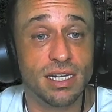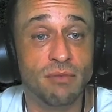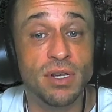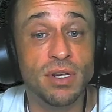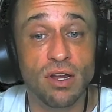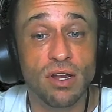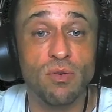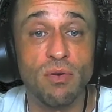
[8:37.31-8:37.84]
Let
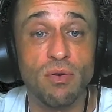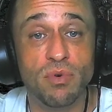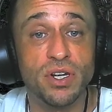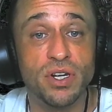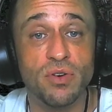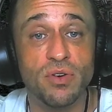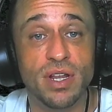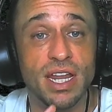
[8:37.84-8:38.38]
me know what we're
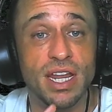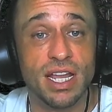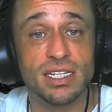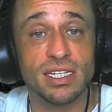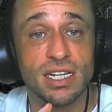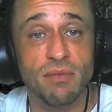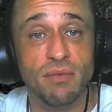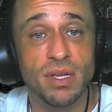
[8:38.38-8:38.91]
doing
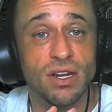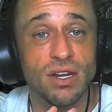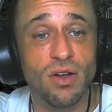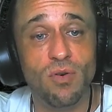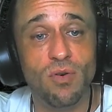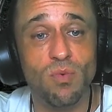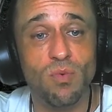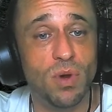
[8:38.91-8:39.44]
next. Let me
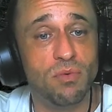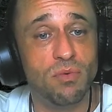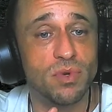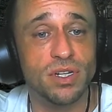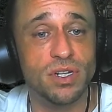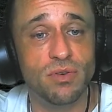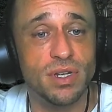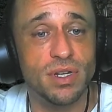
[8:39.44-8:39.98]
know what we're
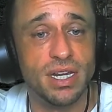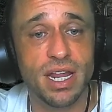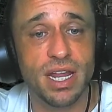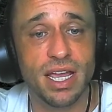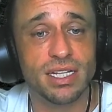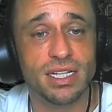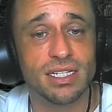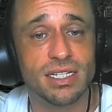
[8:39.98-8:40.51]
doing
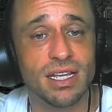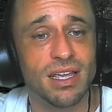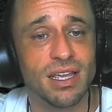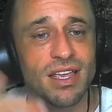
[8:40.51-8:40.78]
next.